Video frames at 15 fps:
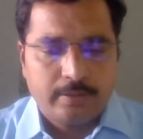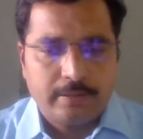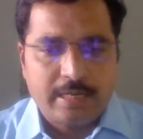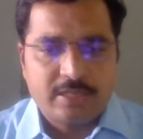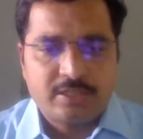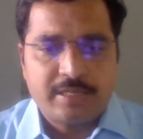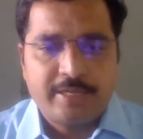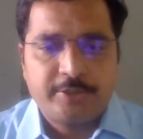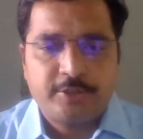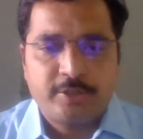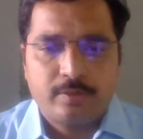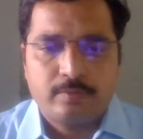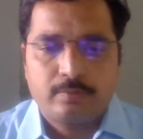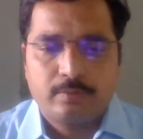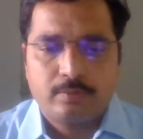Last
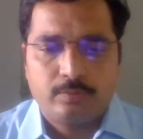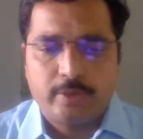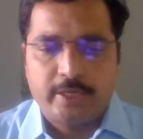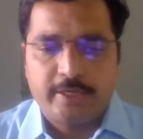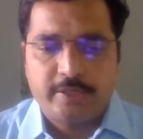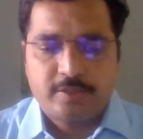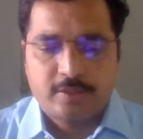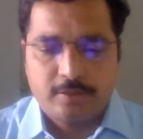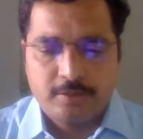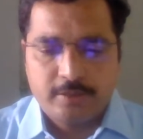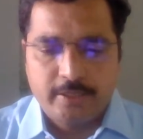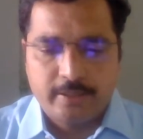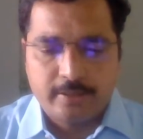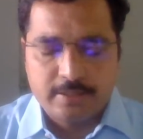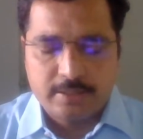lecture we had discussed
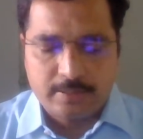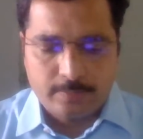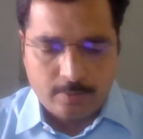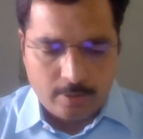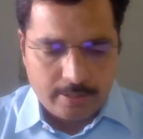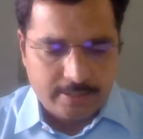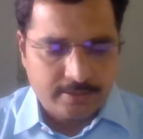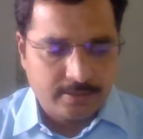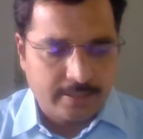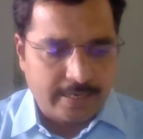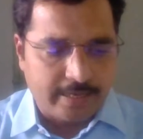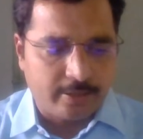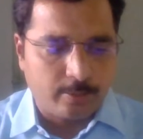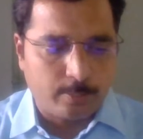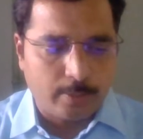the concept called as the
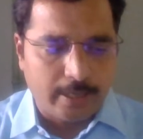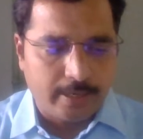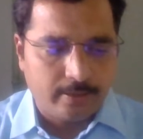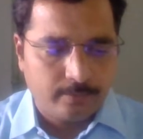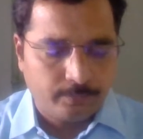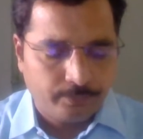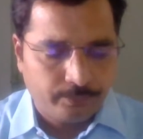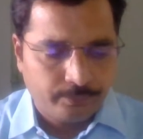grant of land.